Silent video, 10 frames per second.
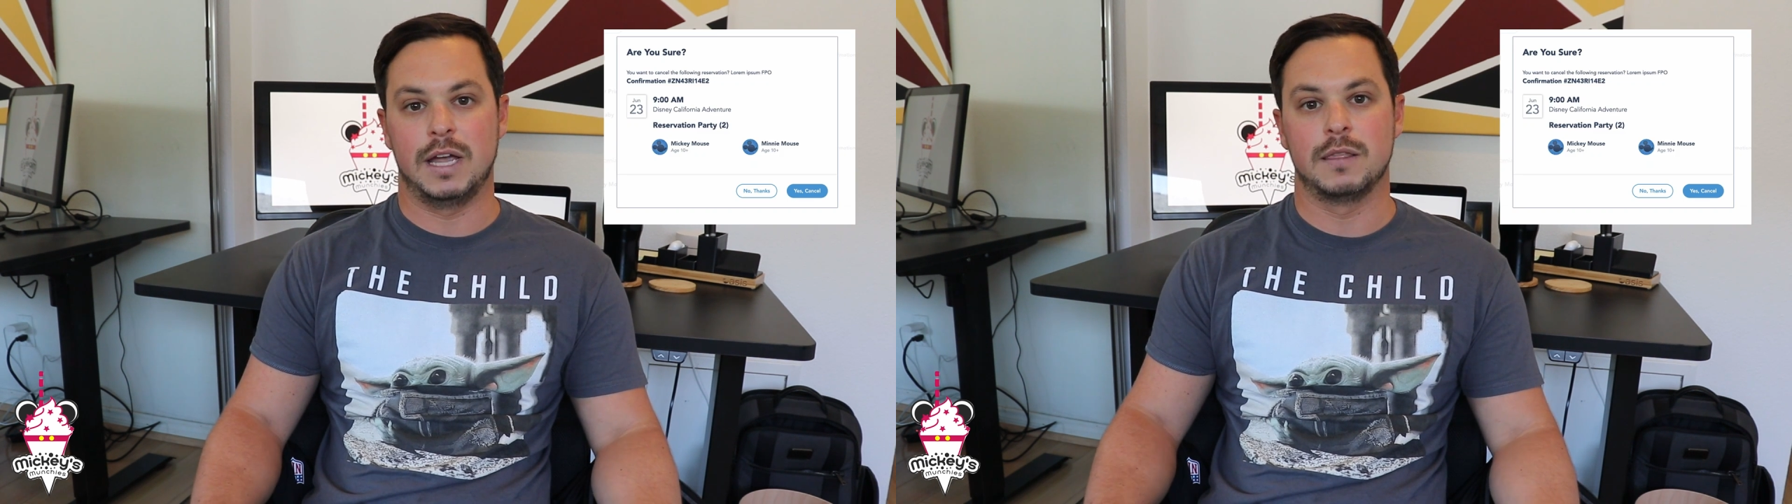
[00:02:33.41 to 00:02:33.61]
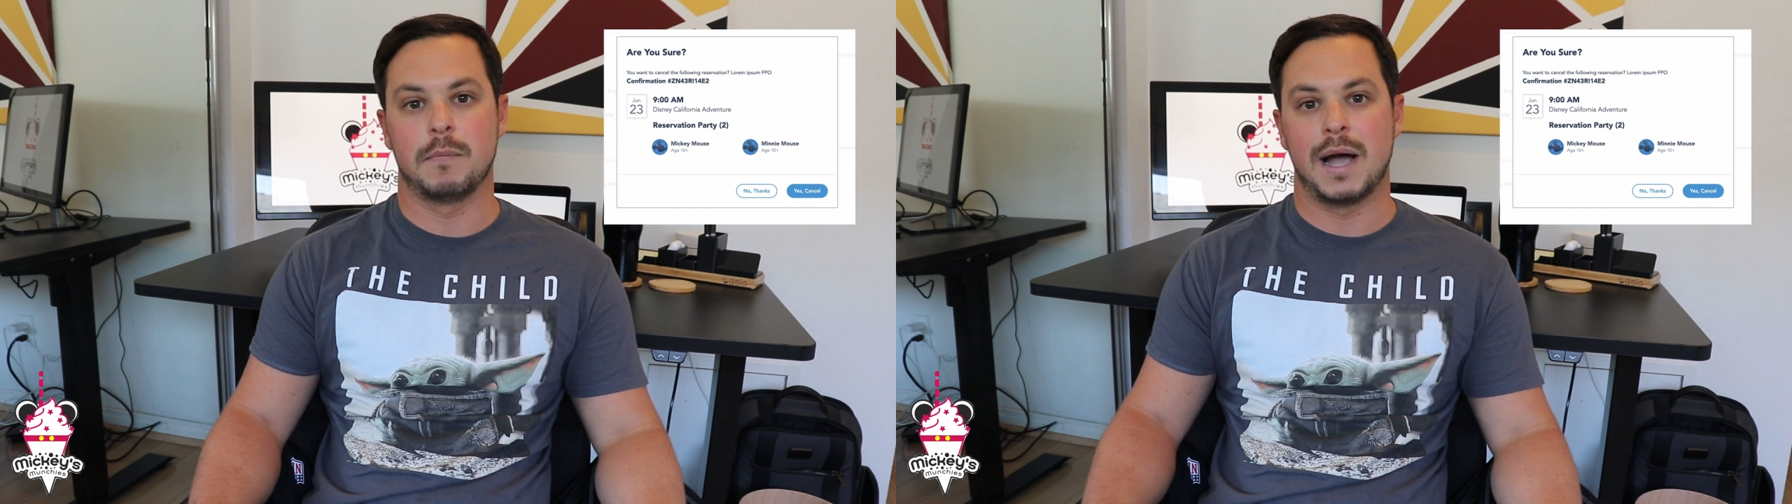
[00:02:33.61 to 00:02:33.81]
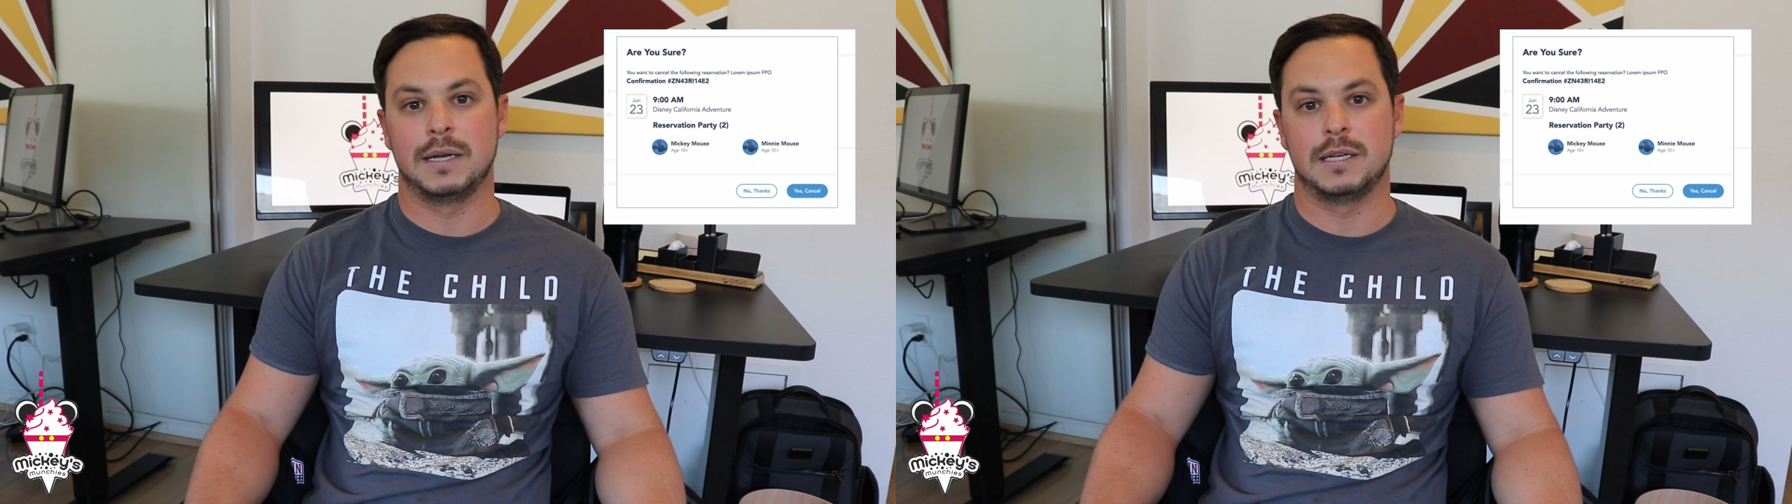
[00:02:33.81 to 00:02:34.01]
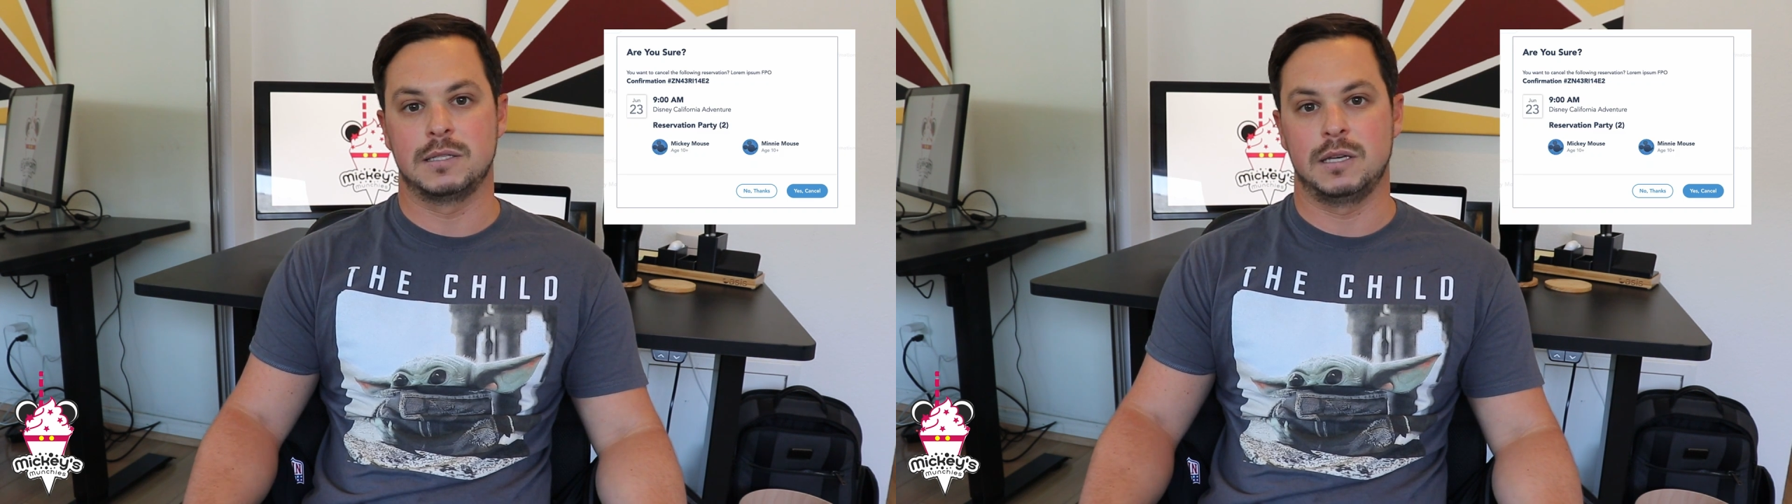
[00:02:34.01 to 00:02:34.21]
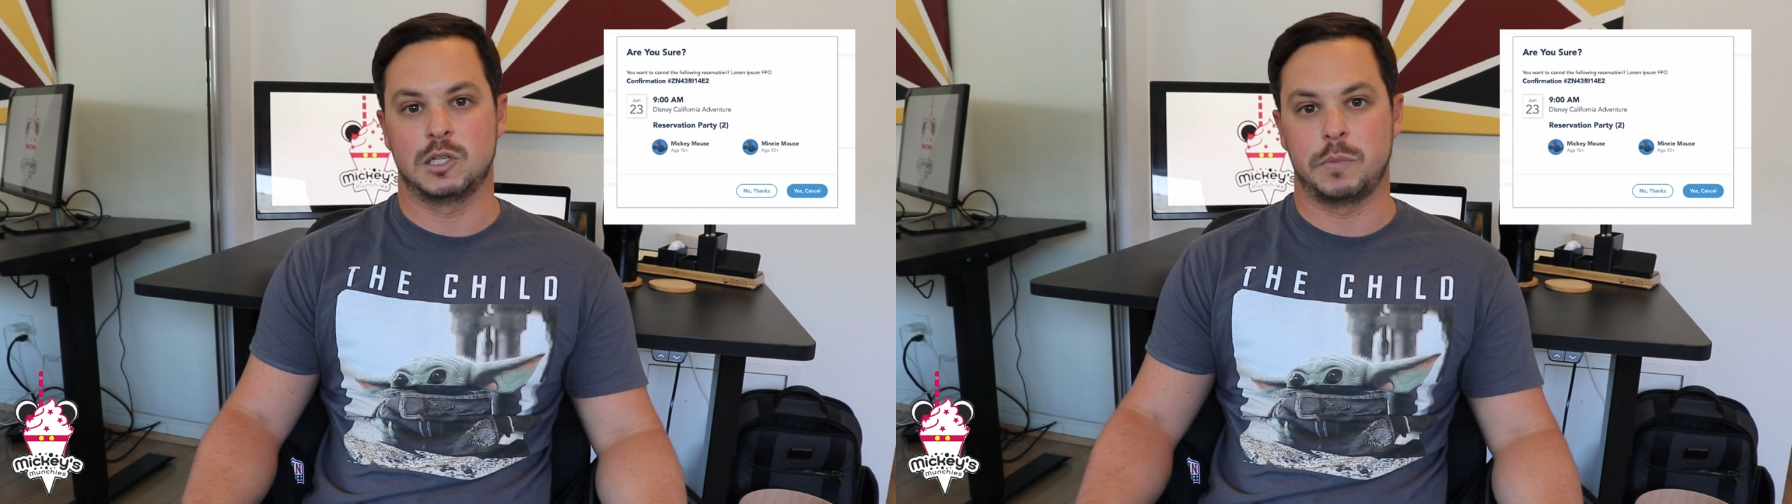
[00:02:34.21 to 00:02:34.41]
in the My
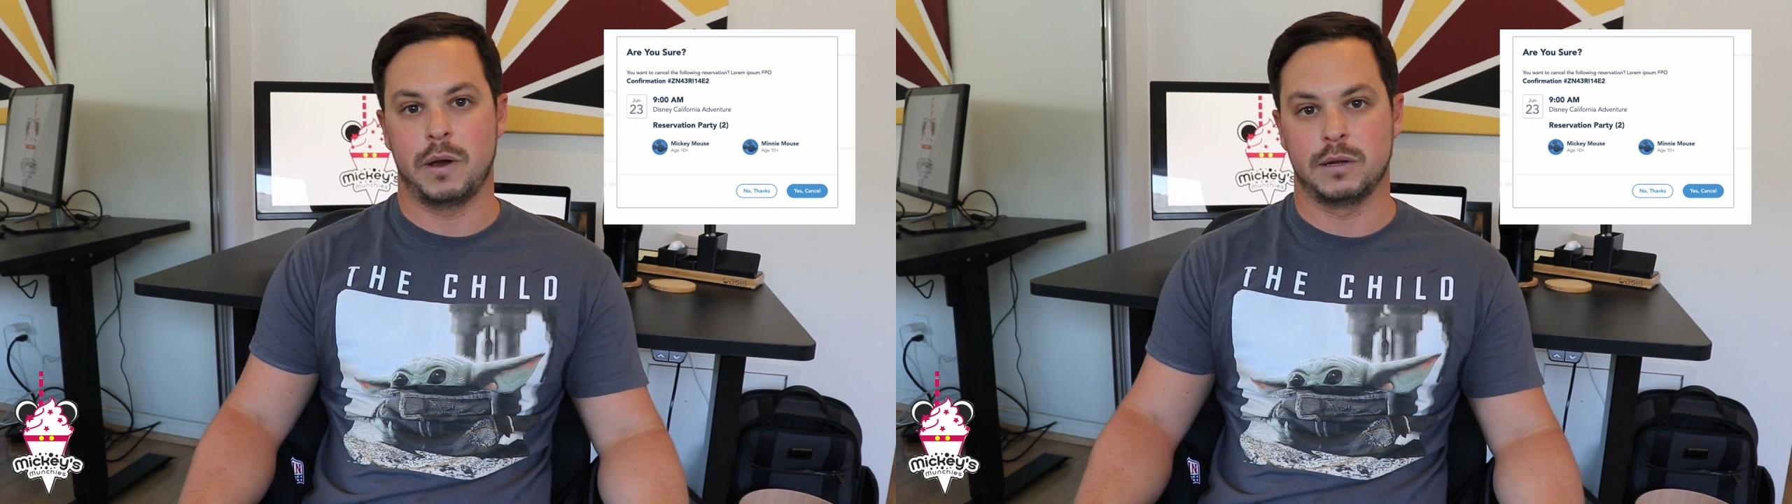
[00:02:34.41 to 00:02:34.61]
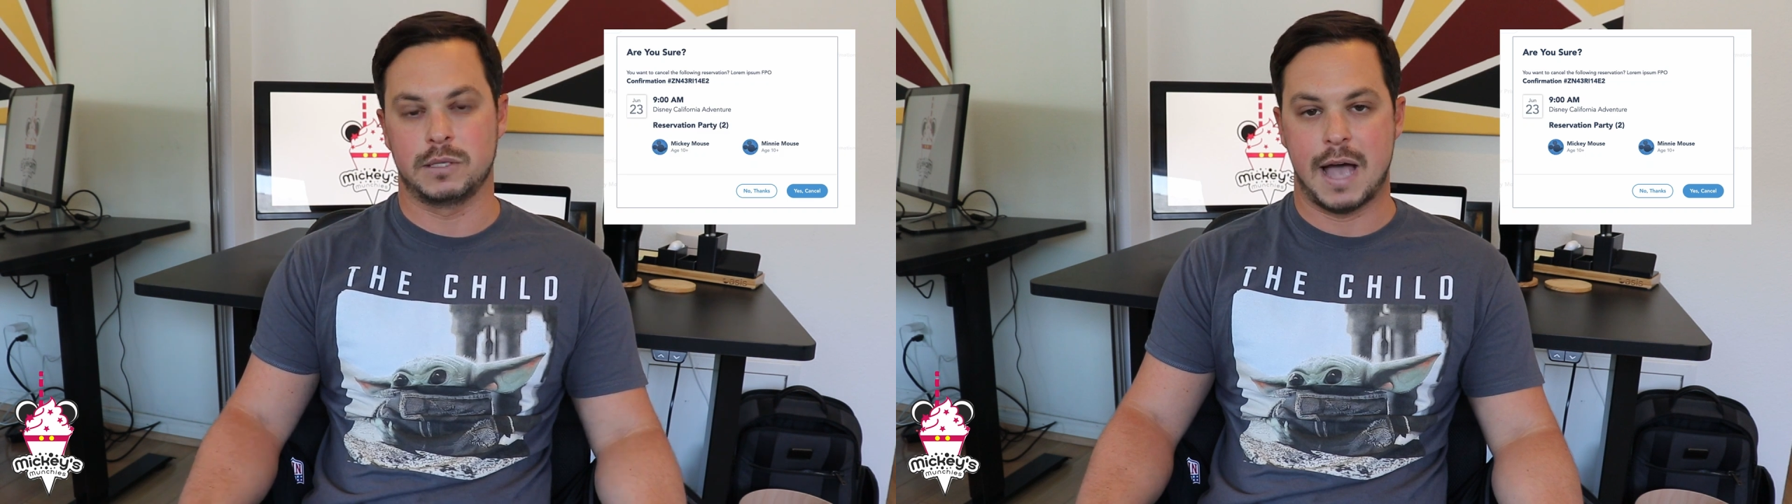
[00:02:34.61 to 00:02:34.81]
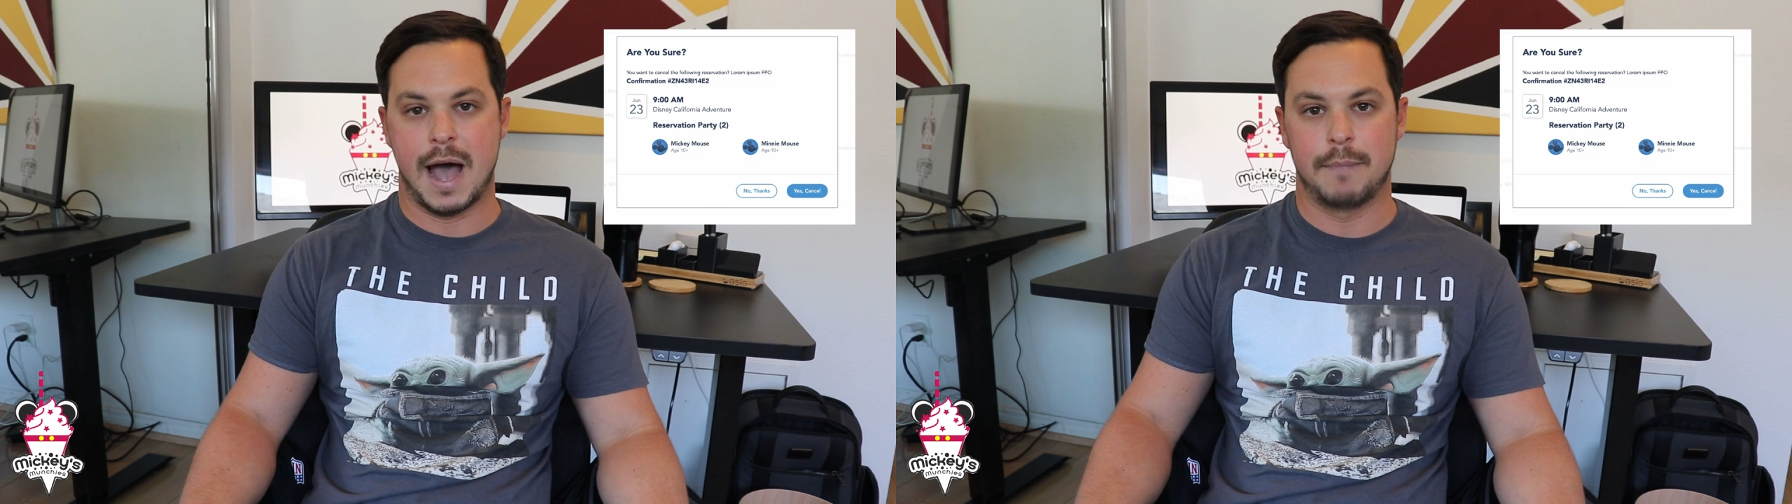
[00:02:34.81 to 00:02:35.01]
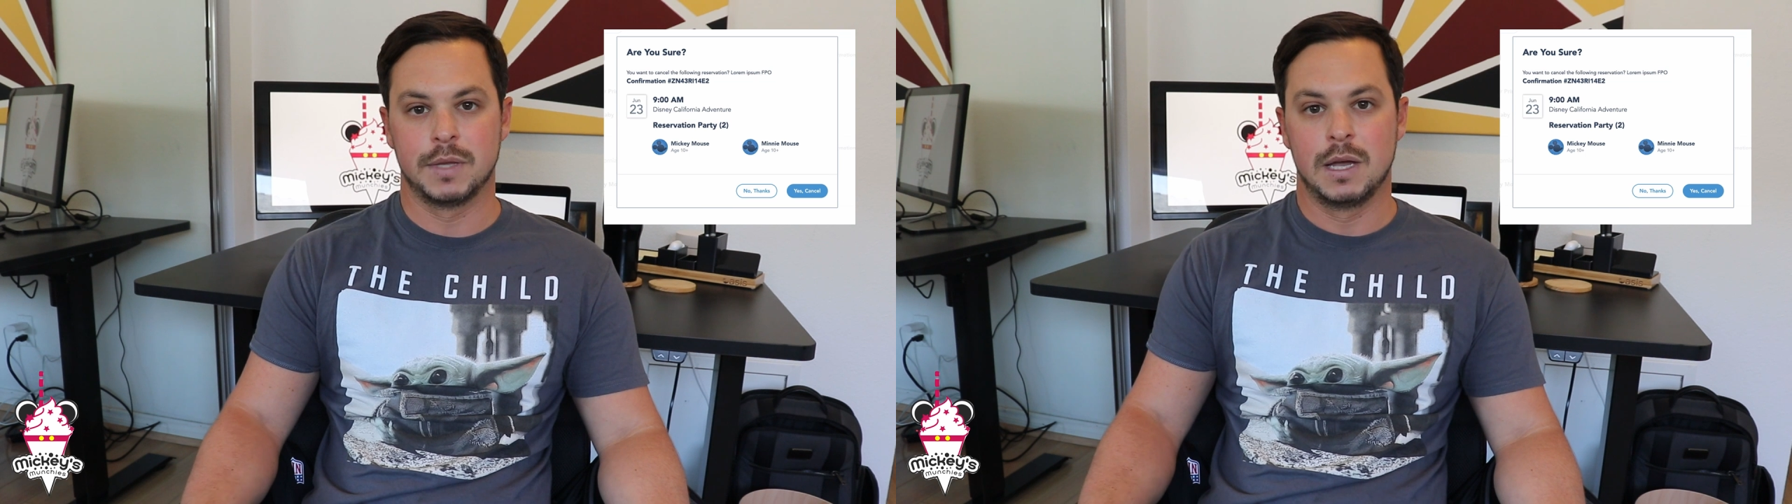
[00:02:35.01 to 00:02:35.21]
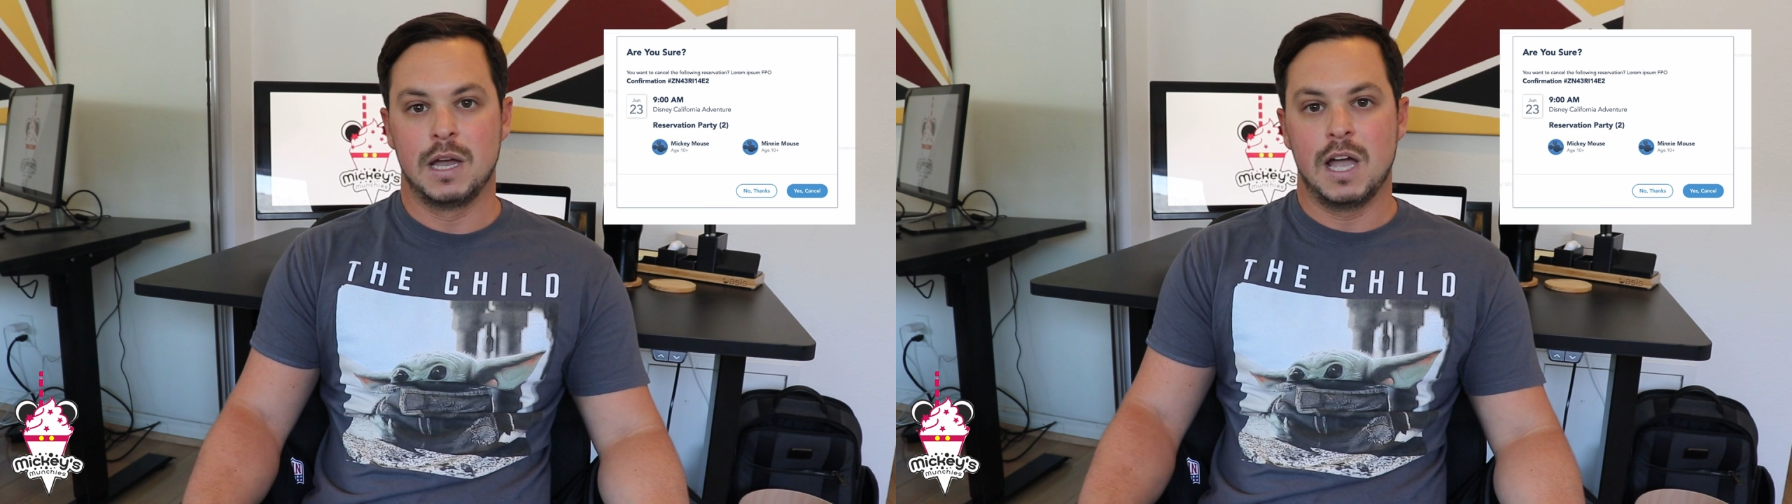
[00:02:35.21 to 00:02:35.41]
Disney Experience
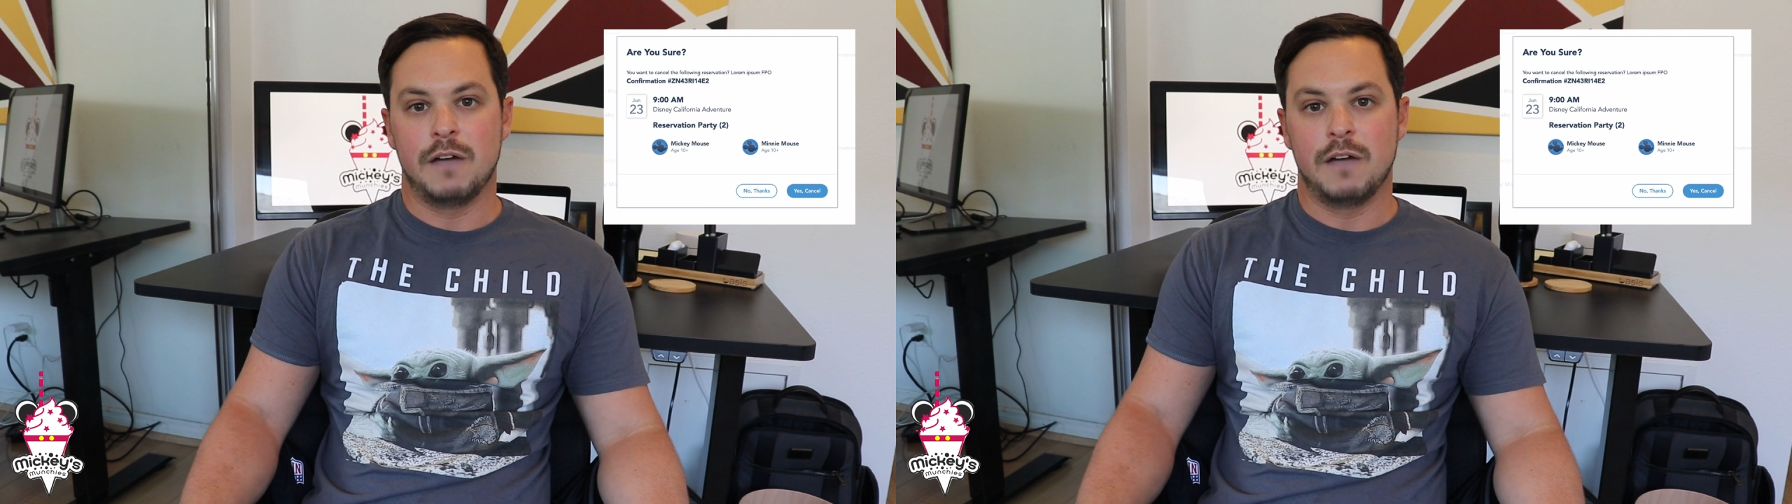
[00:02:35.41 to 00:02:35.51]
app.